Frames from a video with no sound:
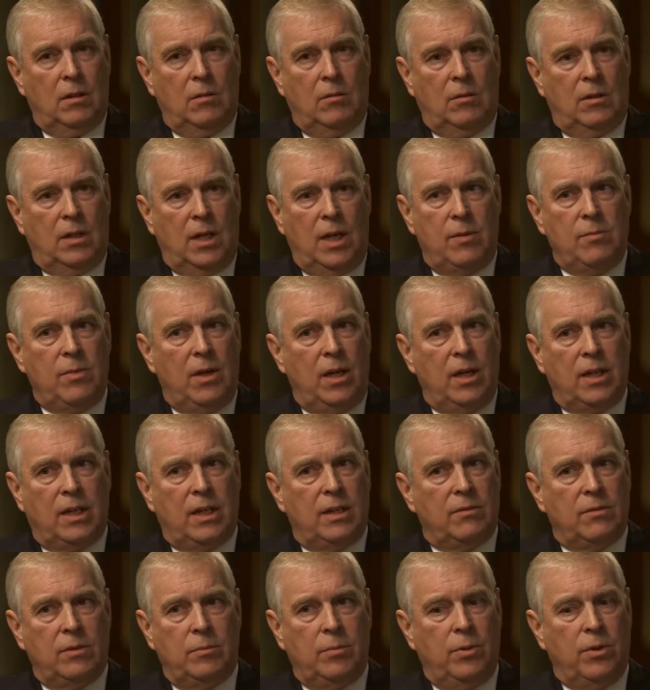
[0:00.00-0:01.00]
Well, I'm like
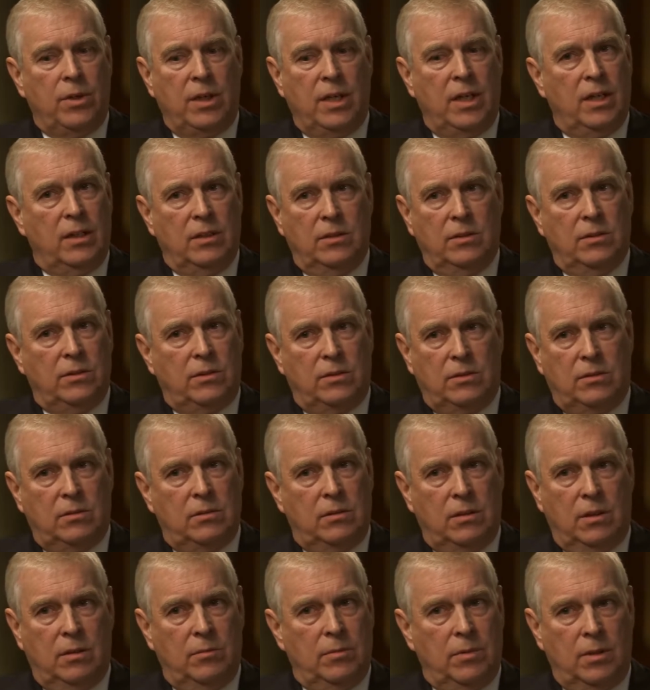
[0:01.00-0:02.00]
everybody else,
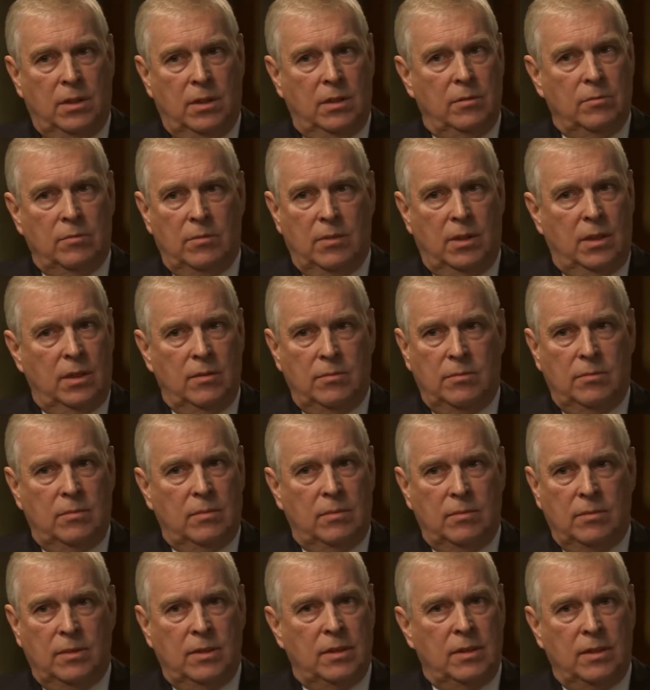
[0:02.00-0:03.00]
and
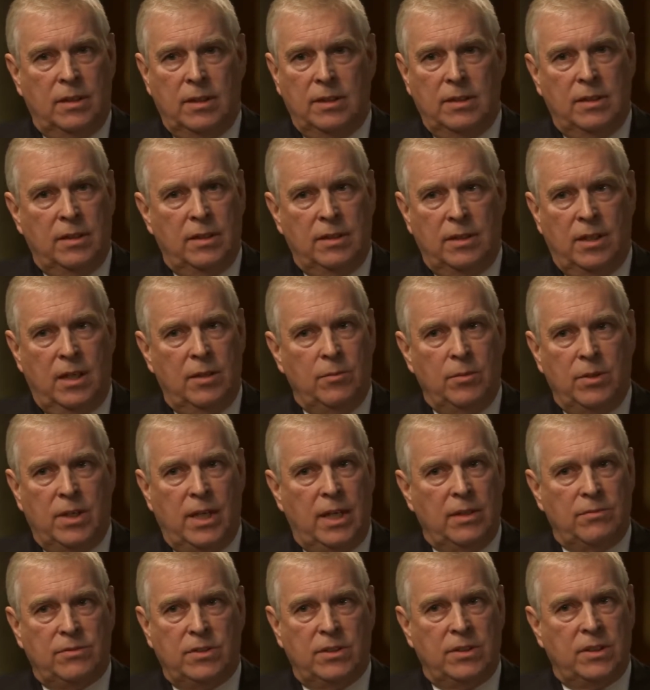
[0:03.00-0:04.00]
I would
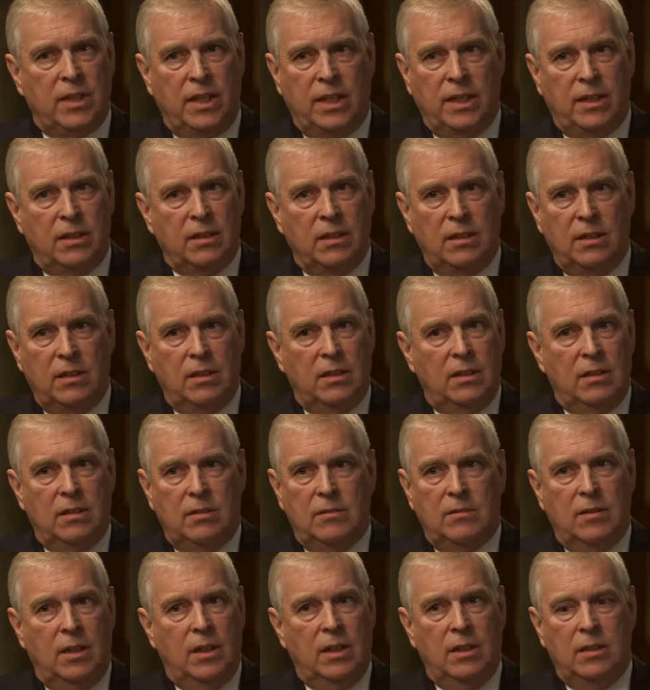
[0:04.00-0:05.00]
have to take
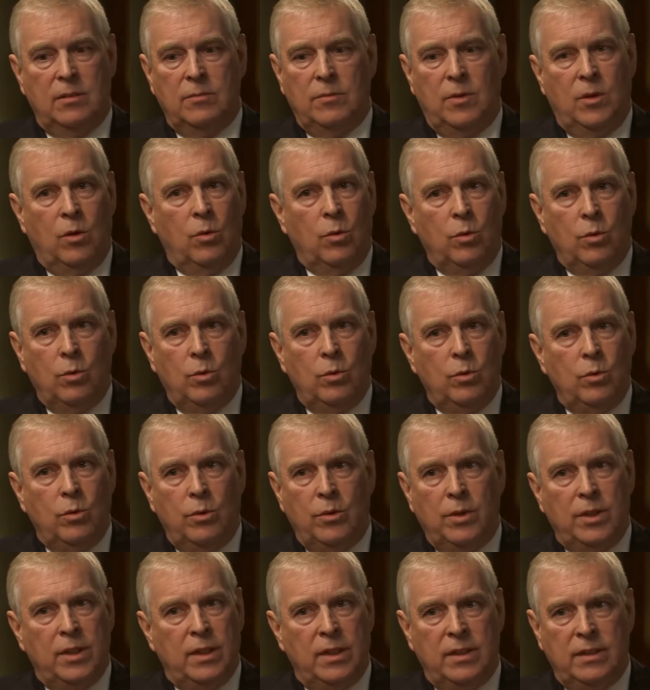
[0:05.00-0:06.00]
all
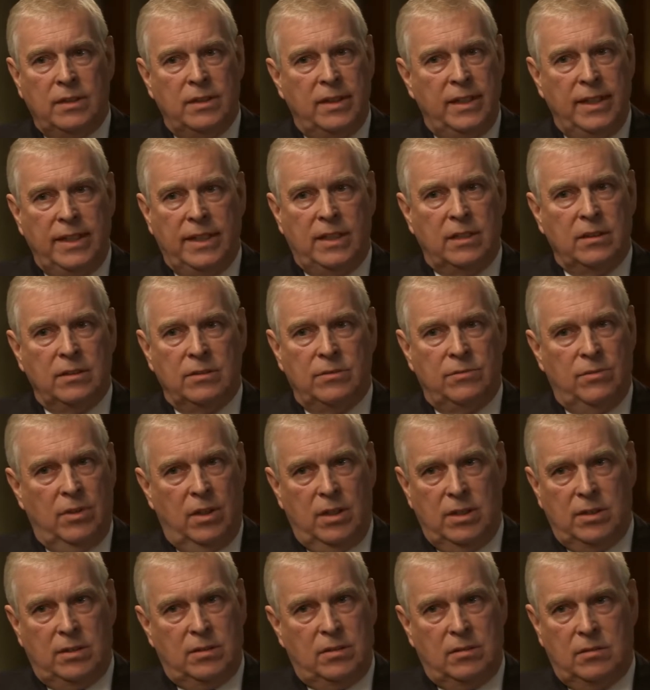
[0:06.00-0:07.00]
the legal
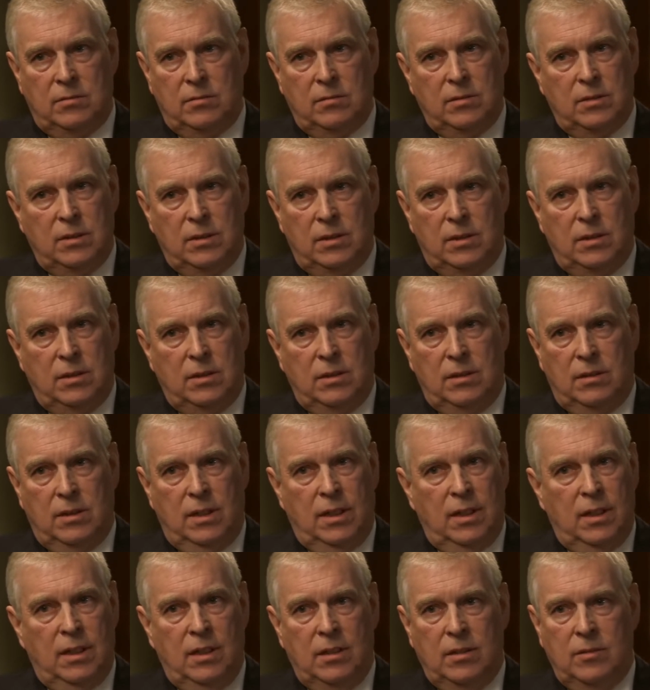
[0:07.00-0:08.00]
advice
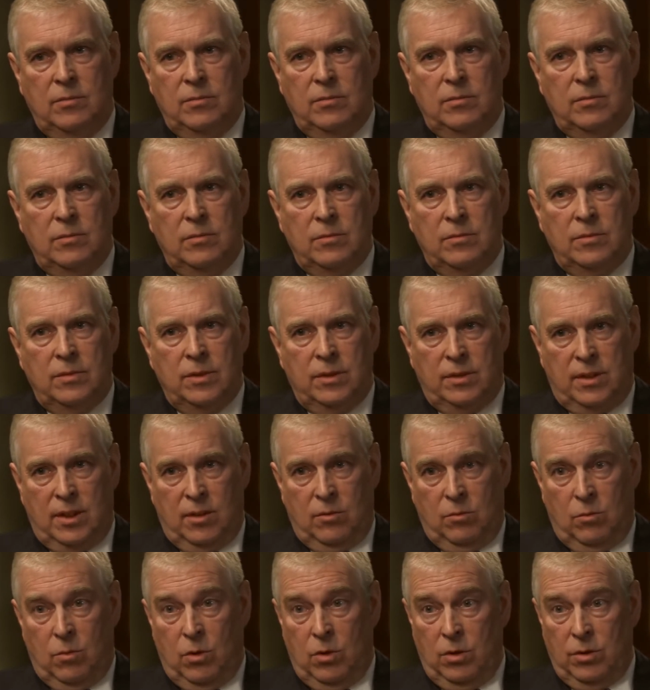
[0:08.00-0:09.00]
that
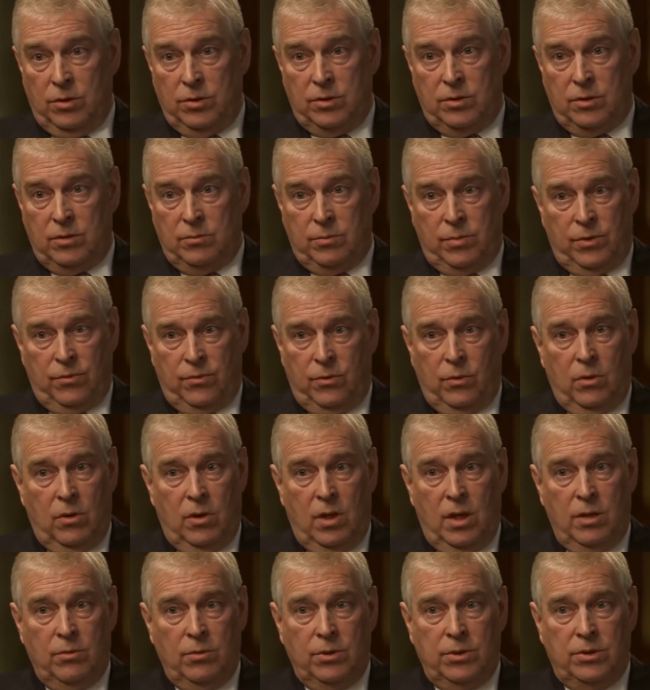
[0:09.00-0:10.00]
there was
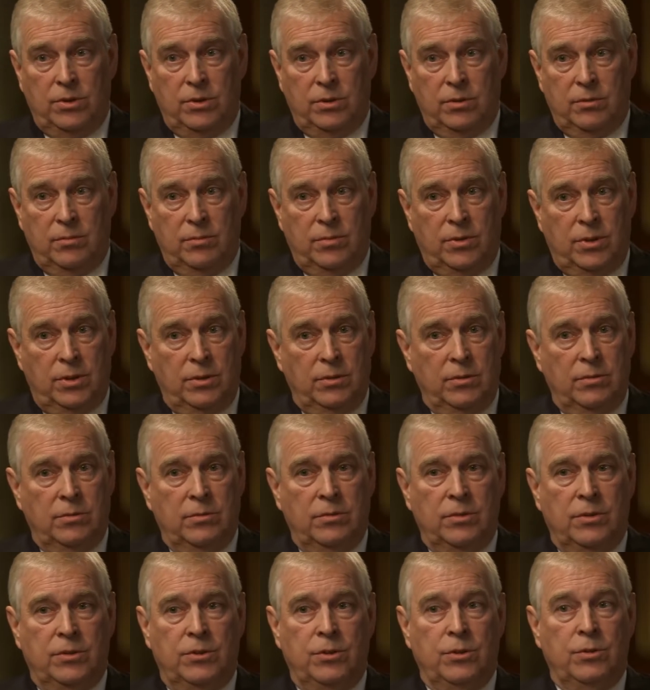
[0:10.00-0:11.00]
before I was to
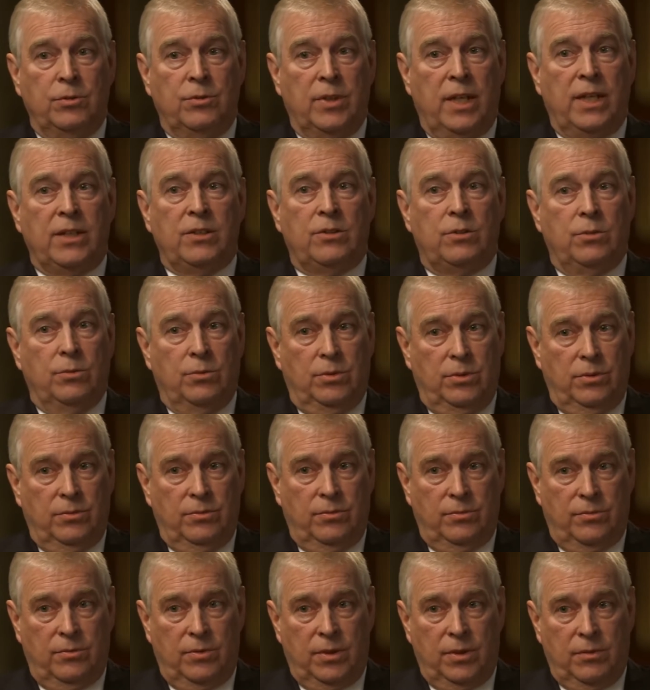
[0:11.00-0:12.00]
do that sort
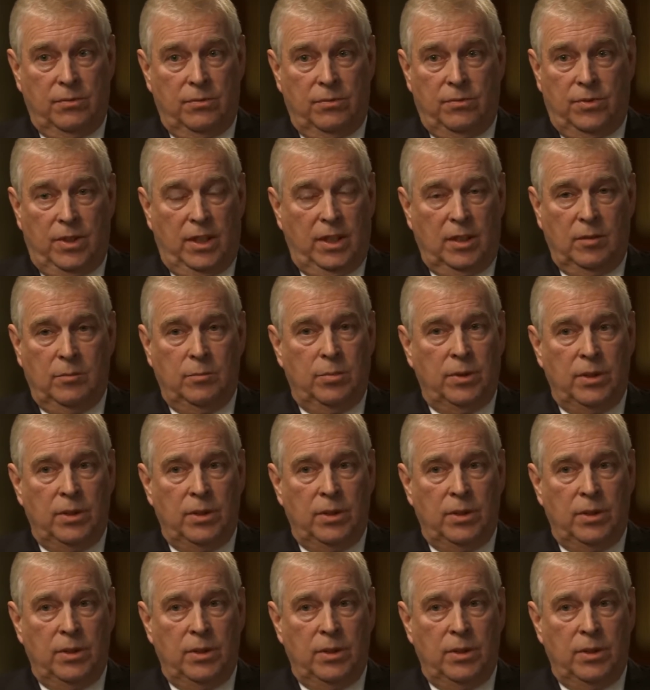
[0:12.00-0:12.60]
of thing.